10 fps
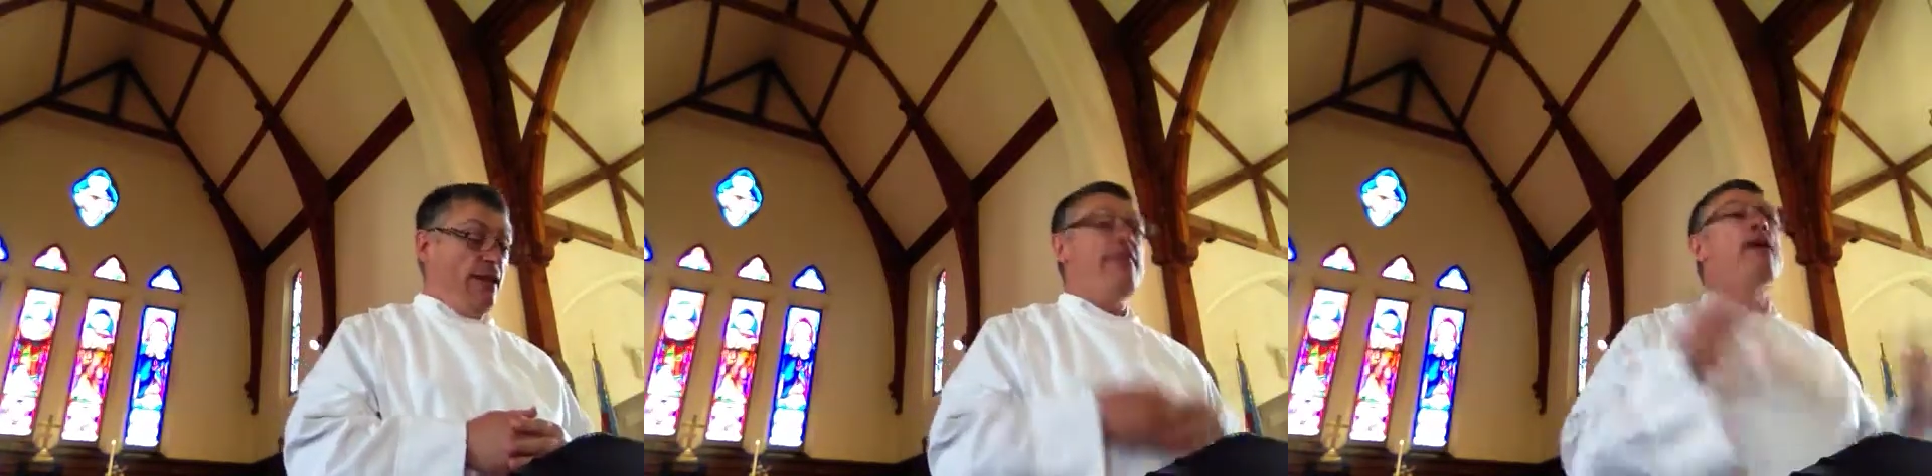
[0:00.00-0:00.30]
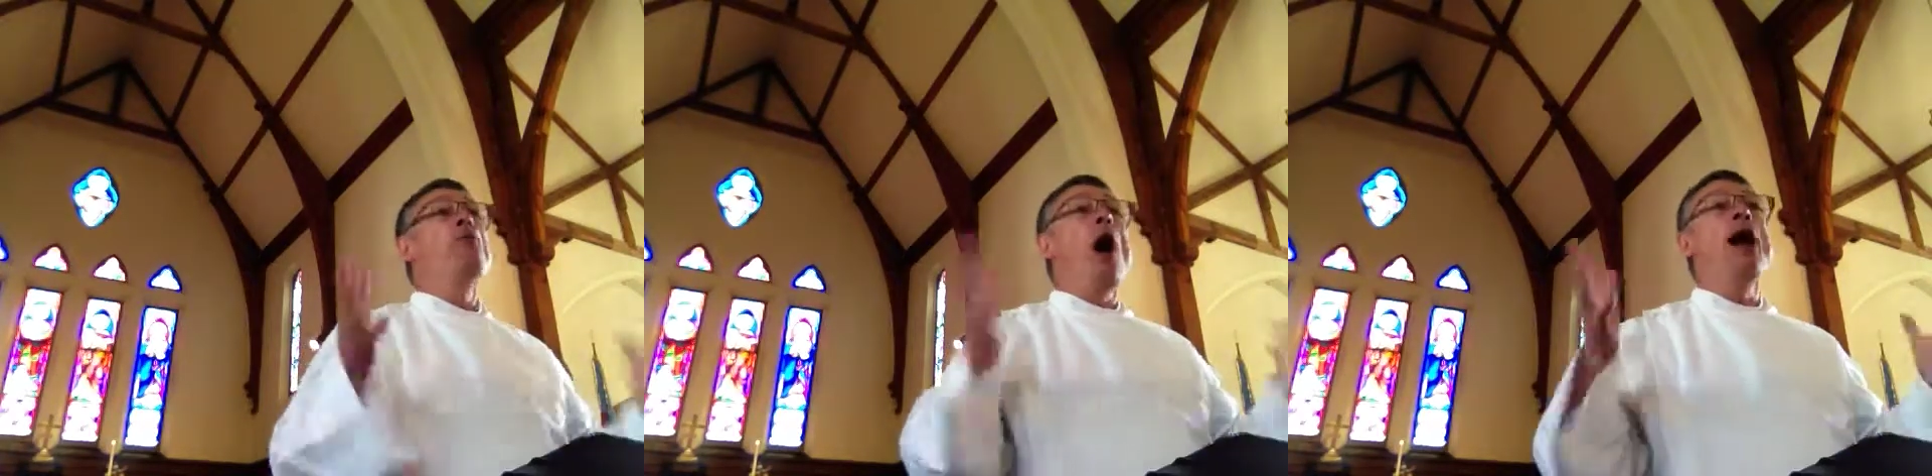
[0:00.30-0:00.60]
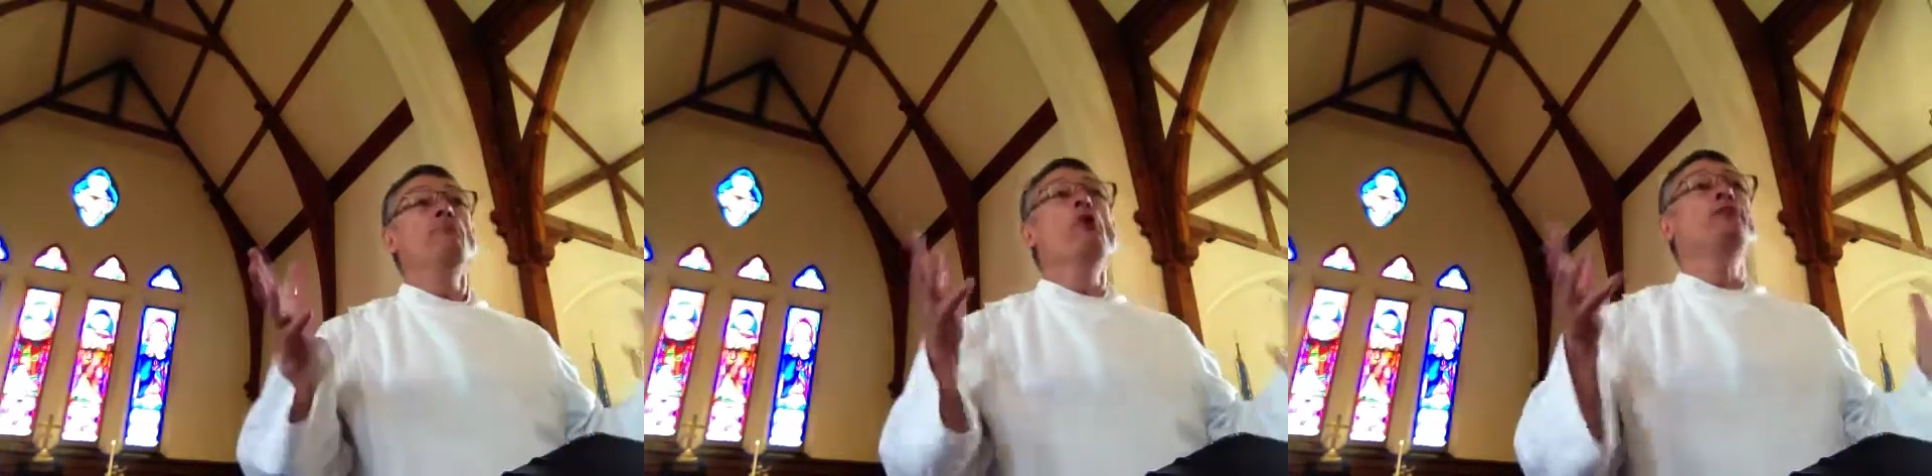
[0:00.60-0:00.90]
They
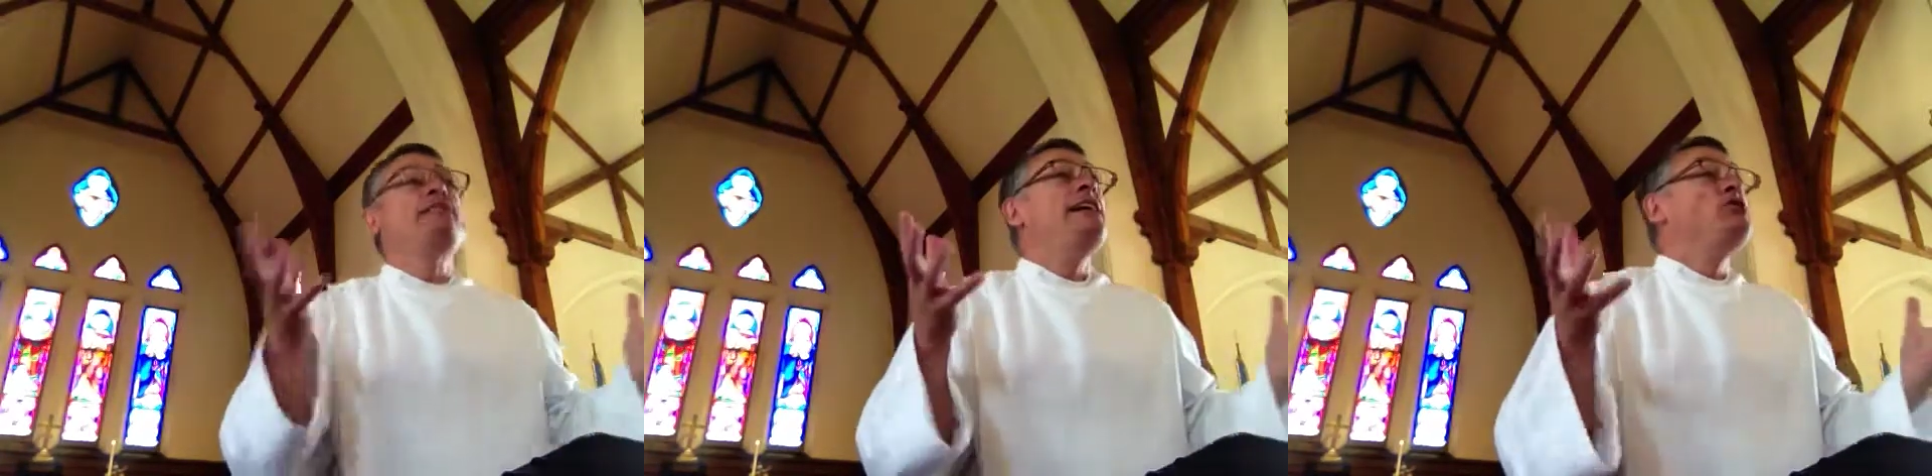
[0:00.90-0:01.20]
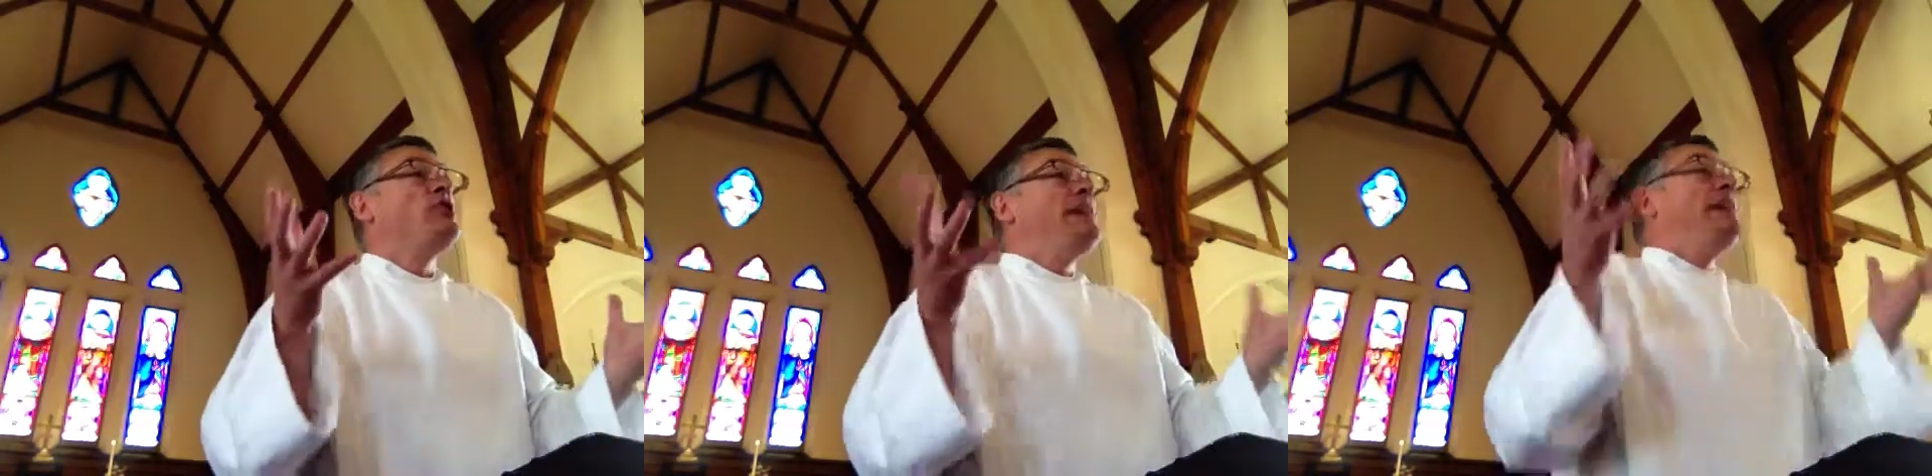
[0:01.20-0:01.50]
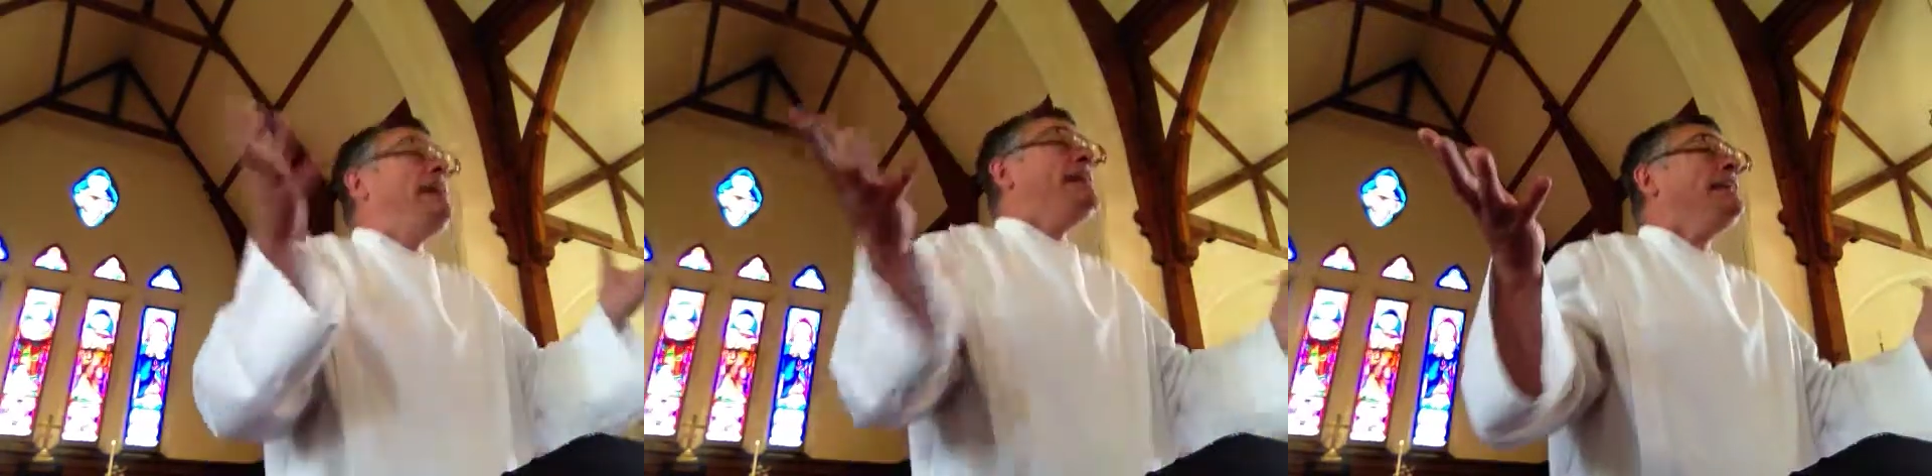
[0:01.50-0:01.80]
want more teaching and
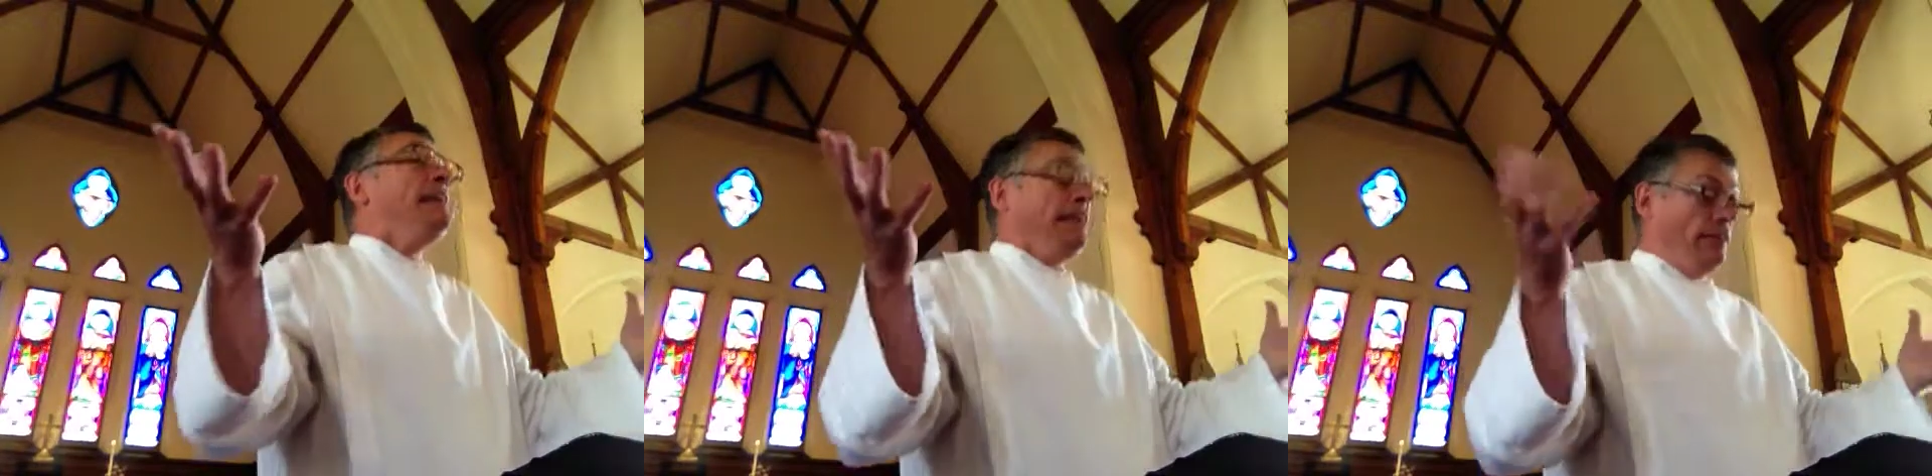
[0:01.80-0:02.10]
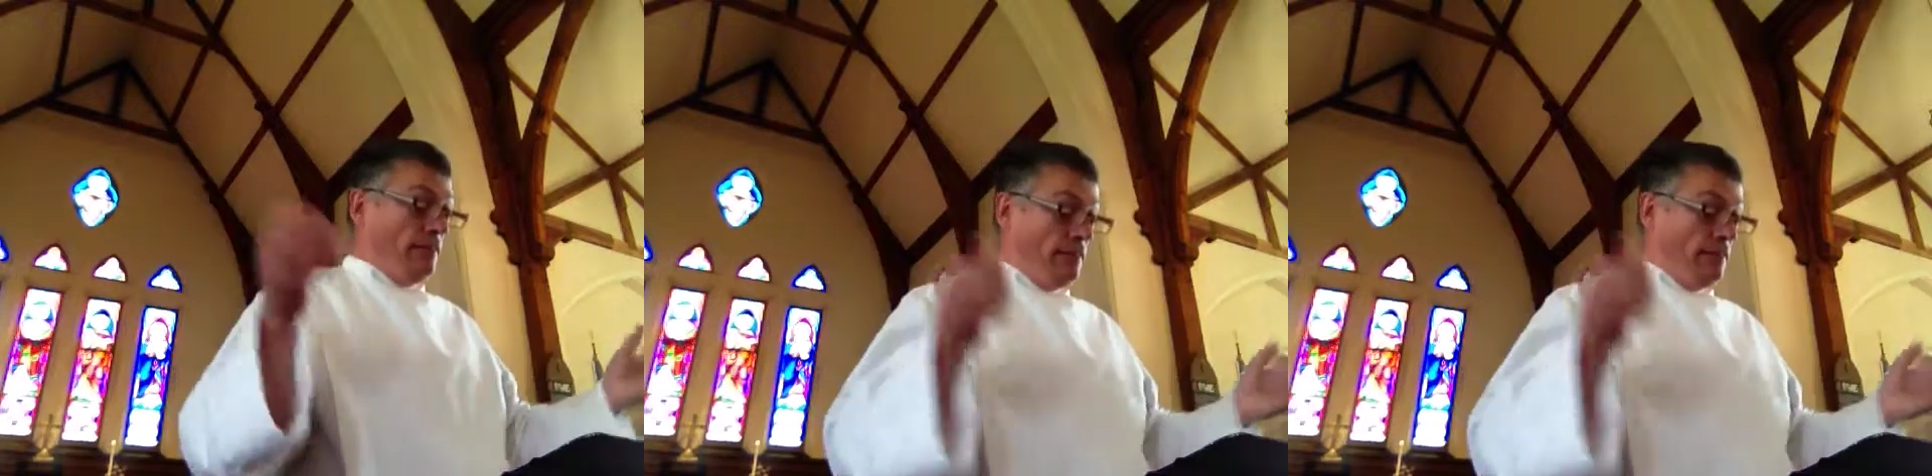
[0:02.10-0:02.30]
healing.